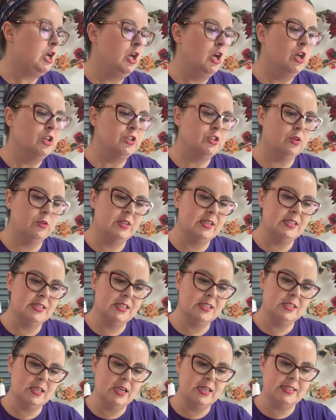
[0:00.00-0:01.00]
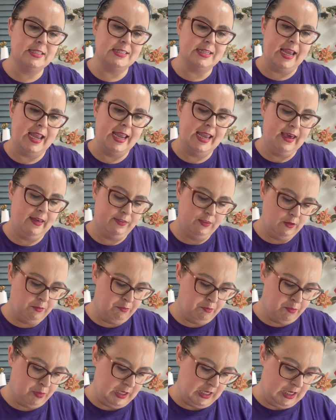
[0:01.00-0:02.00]
So this is A Day at the
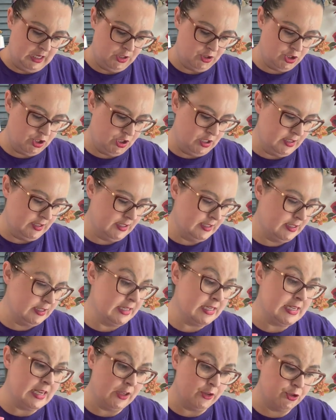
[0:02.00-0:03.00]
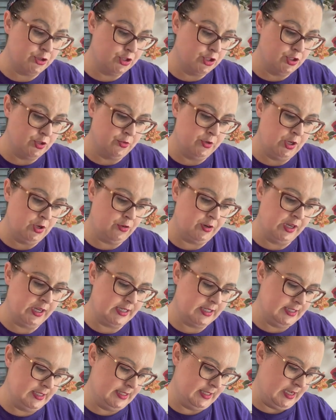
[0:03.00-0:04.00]
Beach. This is another Stoney
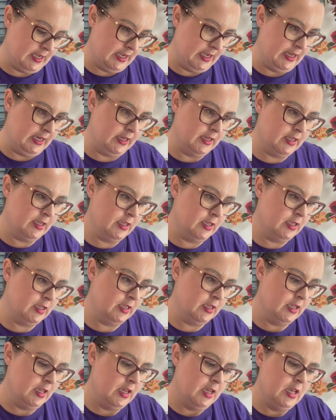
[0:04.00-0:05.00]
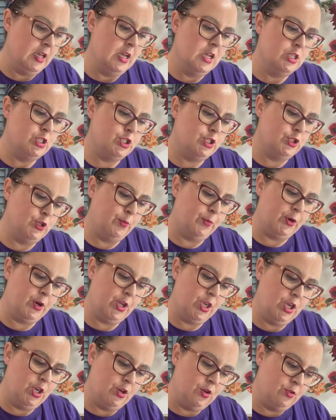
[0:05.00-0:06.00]
Creek design. Super
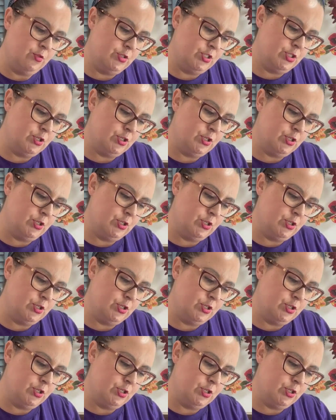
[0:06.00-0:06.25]
cute.